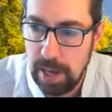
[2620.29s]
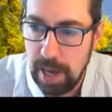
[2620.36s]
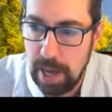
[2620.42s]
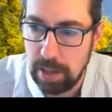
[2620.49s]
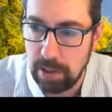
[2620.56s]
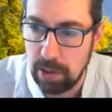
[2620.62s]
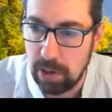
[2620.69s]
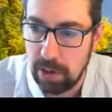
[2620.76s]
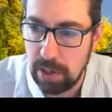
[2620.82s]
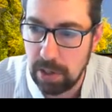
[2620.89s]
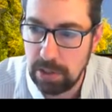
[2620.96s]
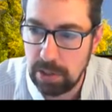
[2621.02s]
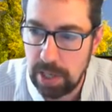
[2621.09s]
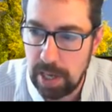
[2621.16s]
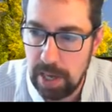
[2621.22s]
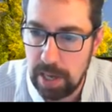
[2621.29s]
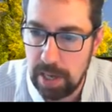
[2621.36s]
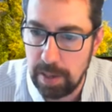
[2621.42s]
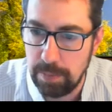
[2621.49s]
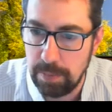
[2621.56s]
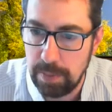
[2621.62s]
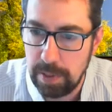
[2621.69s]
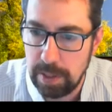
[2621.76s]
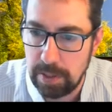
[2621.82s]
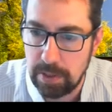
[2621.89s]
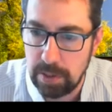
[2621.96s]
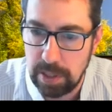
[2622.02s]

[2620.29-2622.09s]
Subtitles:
at large time is